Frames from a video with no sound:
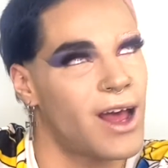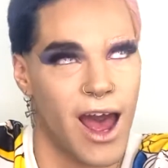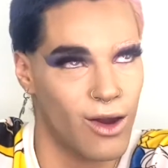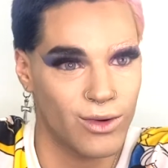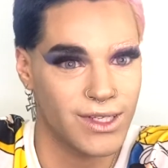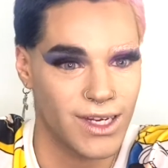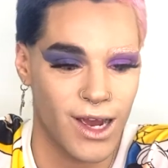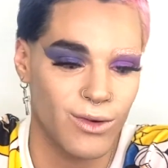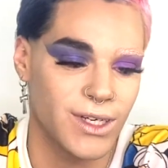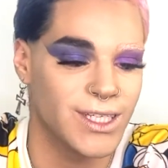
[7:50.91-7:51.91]
hours and
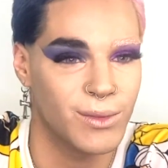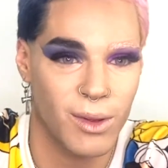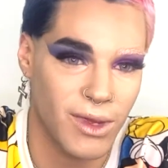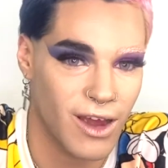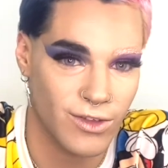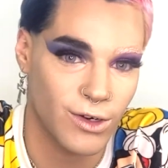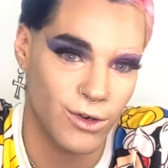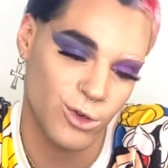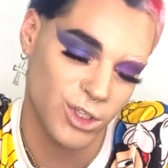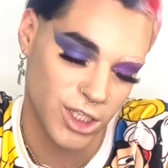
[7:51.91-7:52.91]
hours and maybe after an
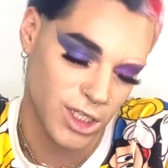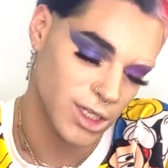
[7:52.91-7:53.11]
orgy.